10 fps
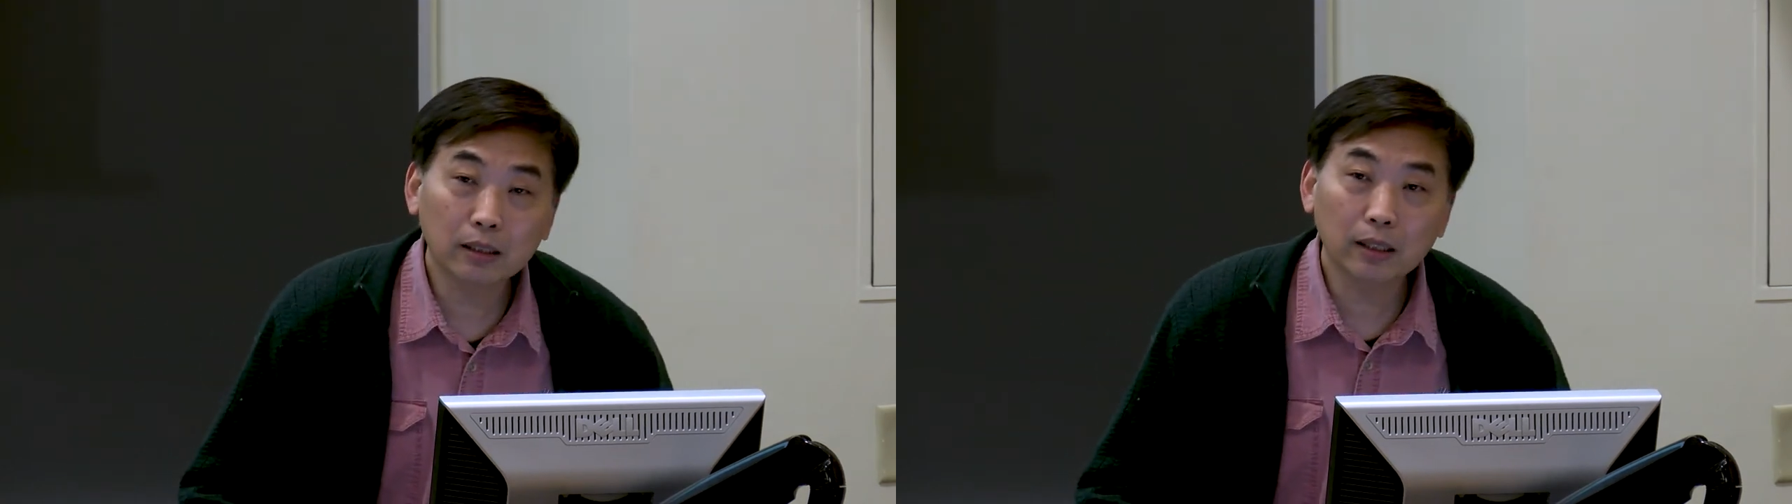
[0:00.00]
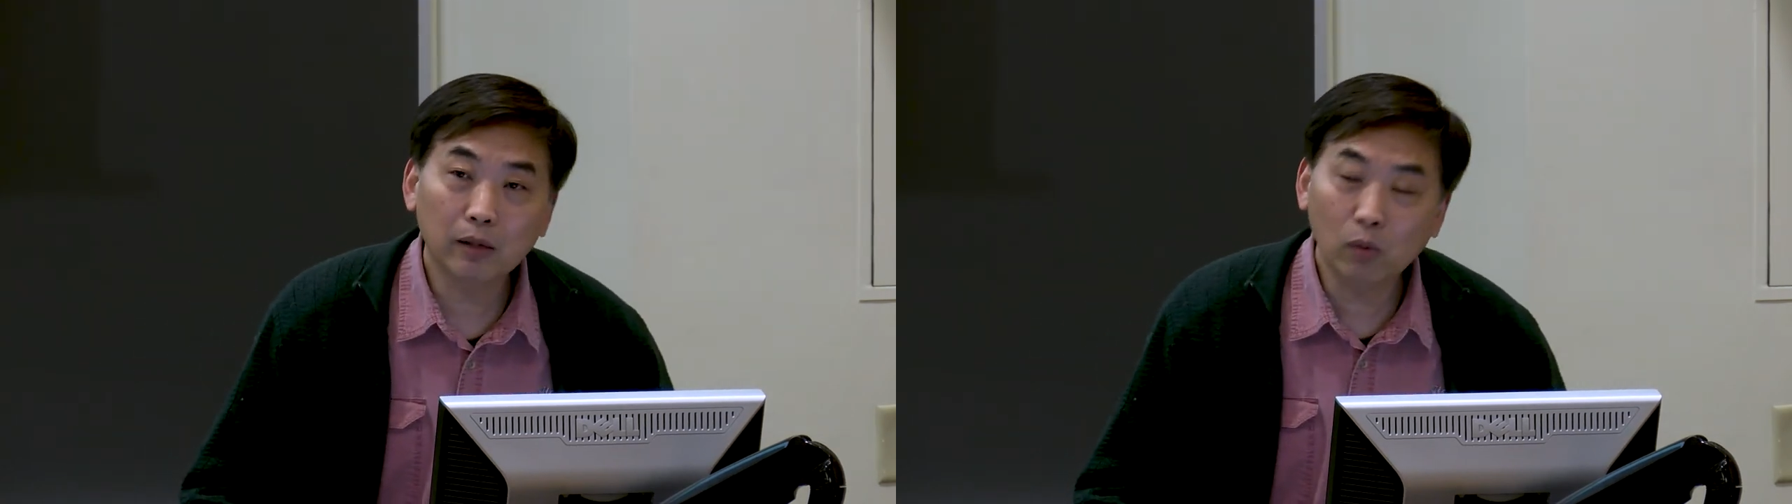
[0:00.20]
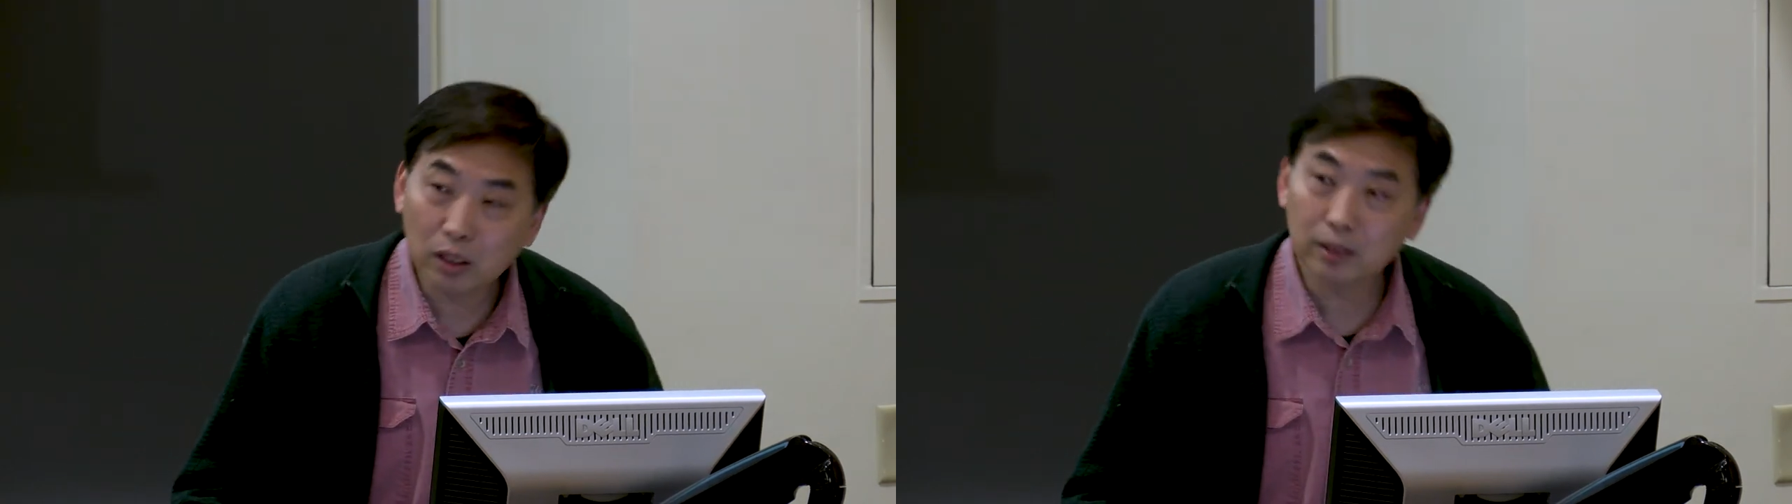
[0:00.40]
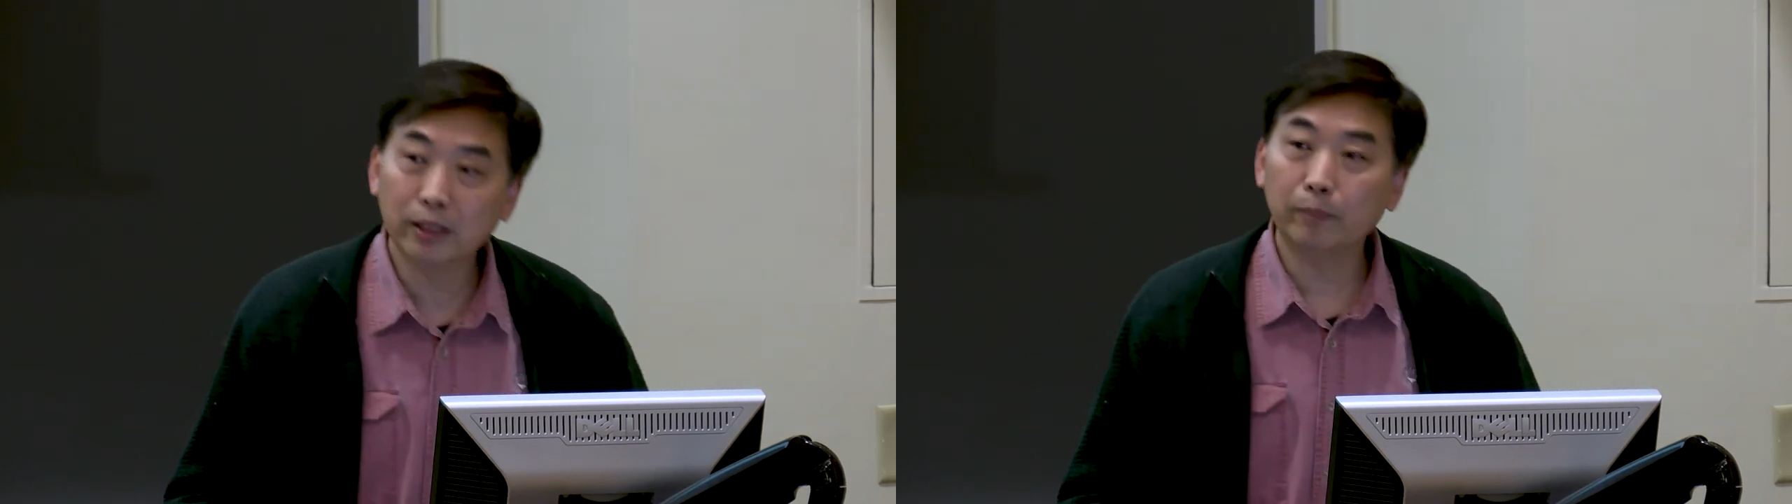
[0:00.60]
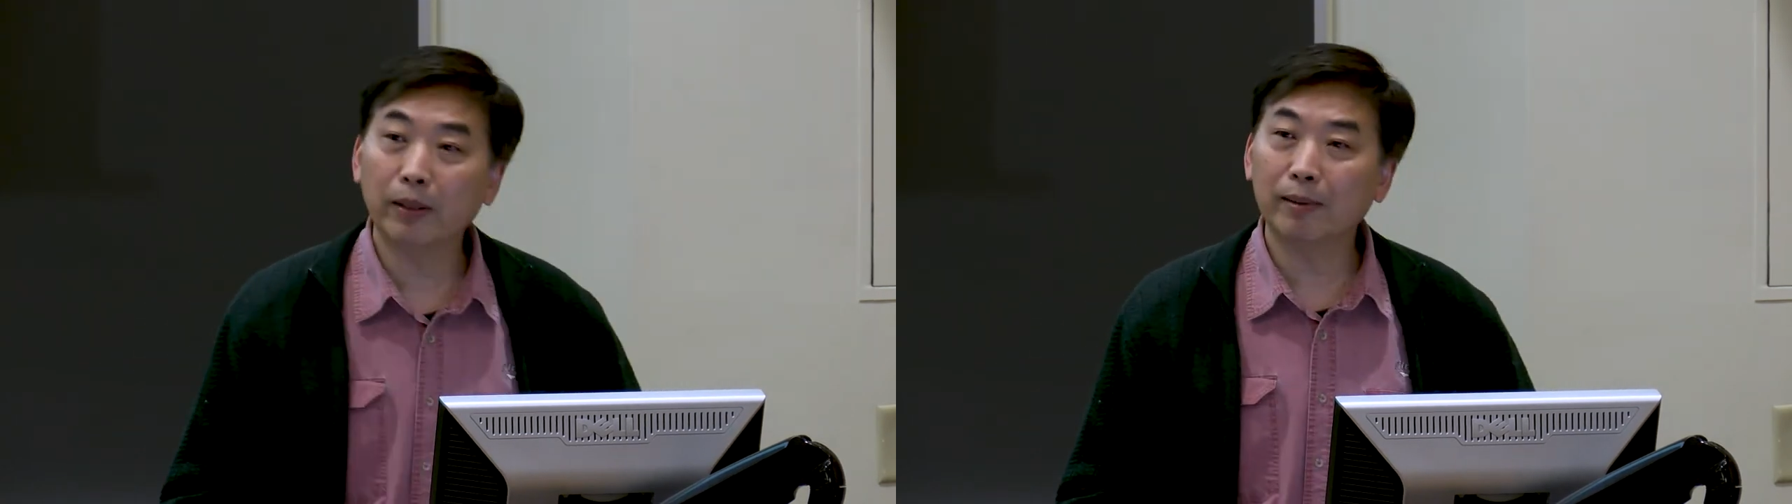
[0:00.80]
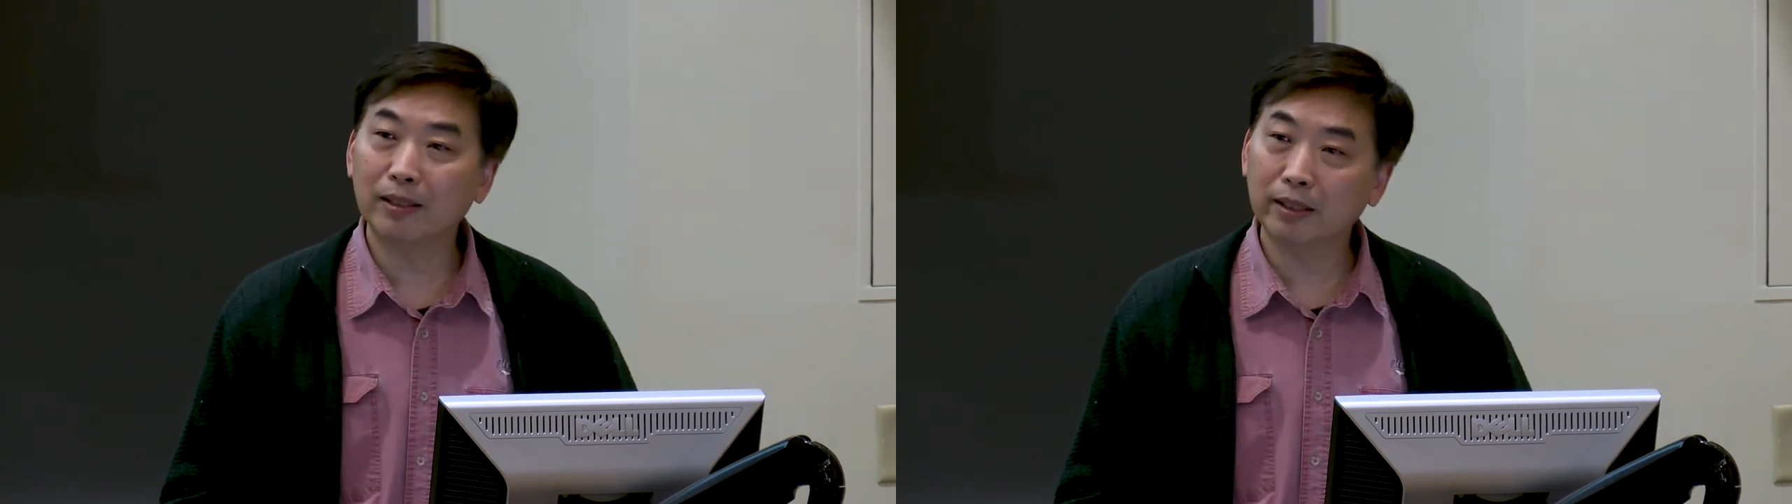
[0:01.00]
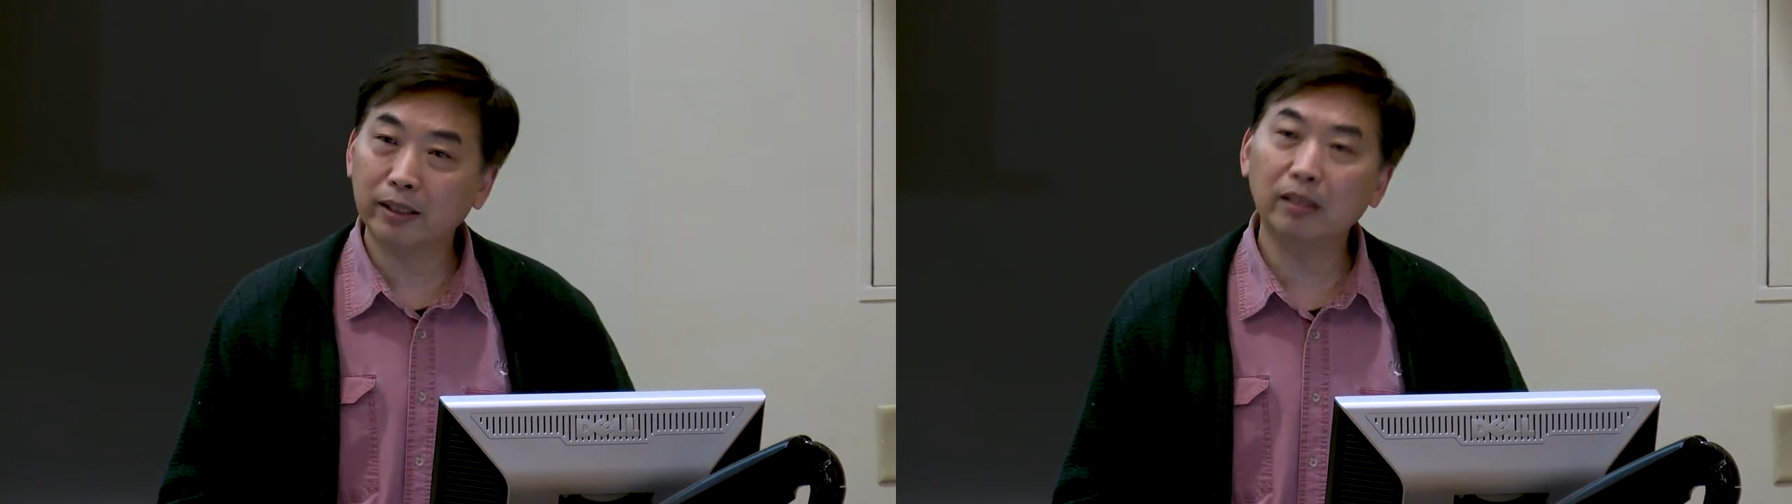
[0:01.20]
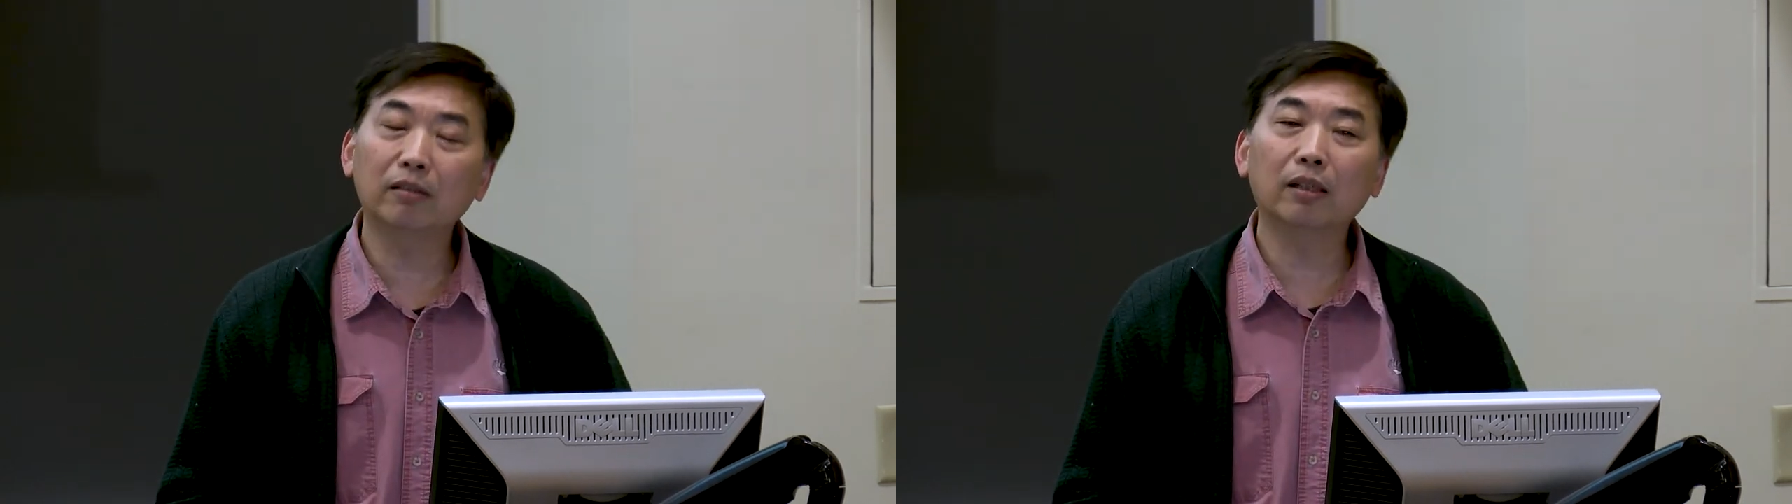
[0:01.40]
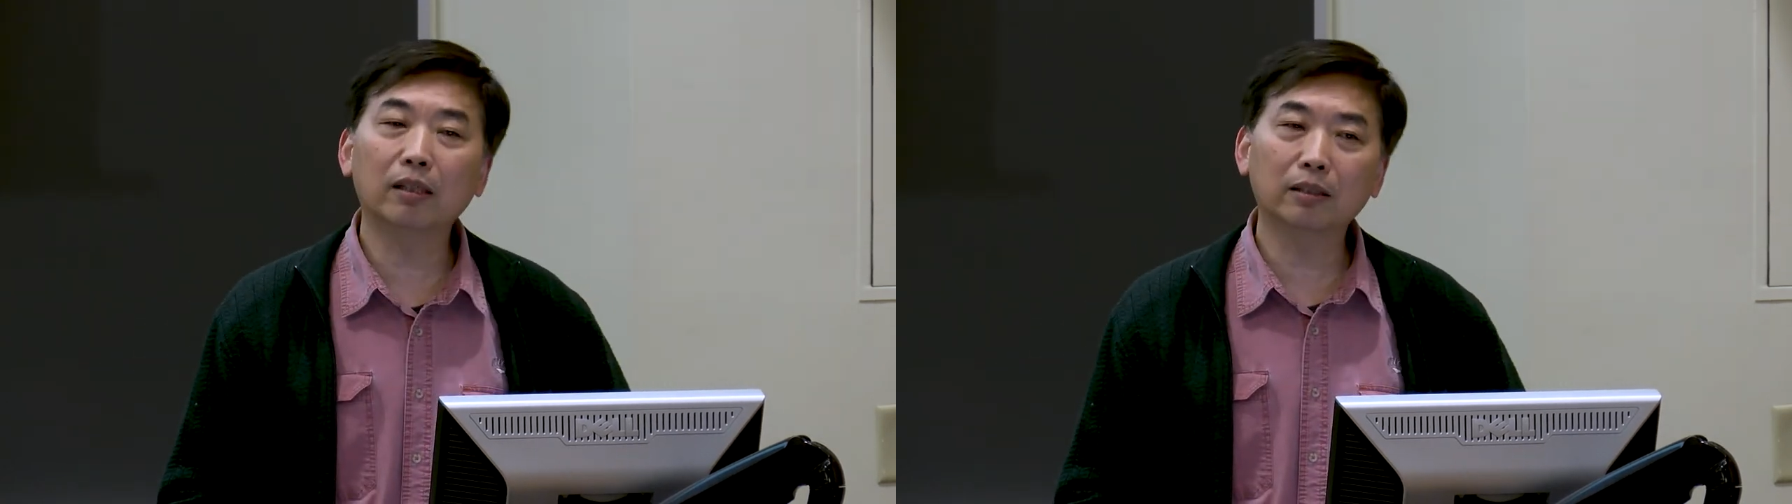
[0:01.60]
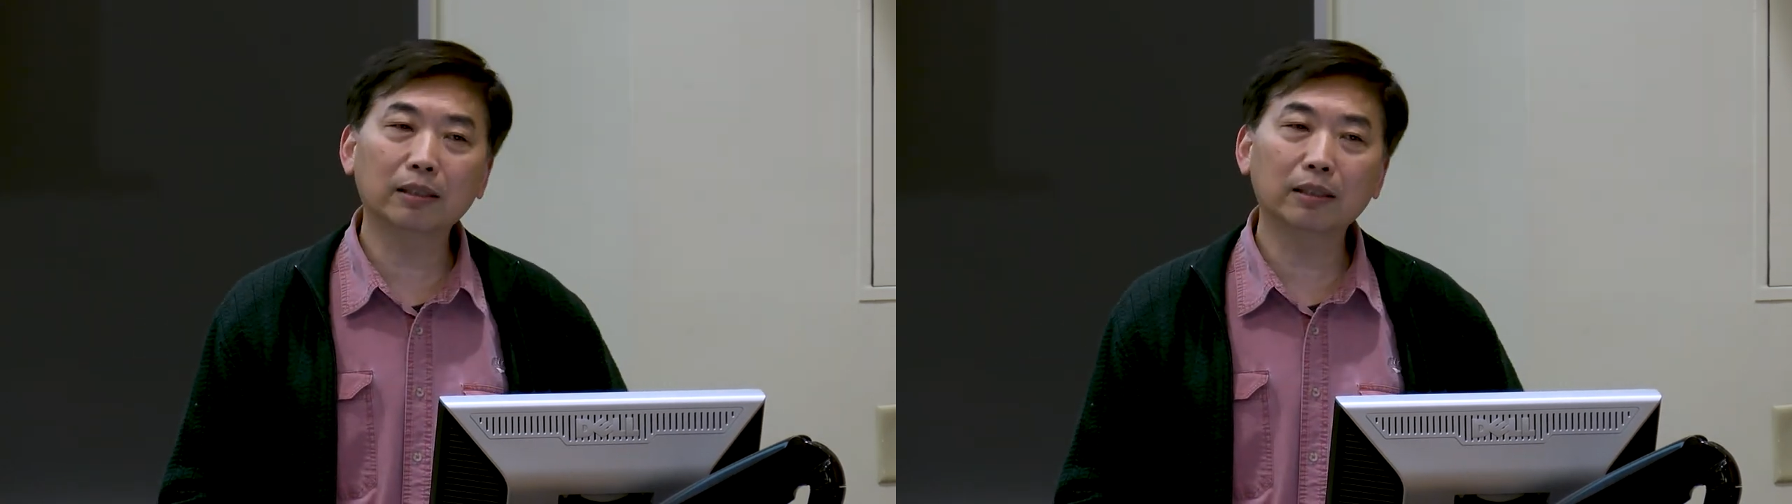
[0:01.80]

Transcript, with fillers: There was a debate, but still